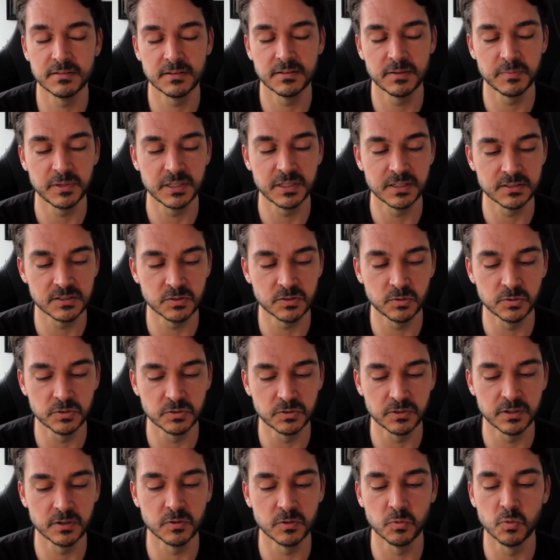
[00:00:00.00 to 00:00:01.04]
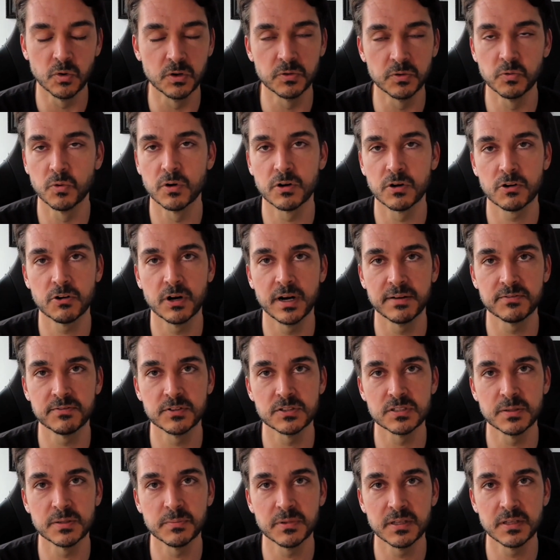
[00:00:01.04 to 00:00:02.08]
that's older, or World of Warcraft or
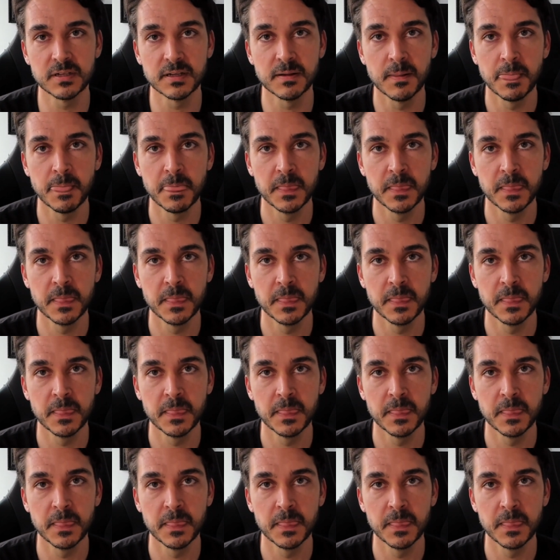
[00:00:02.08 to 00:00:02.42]
something,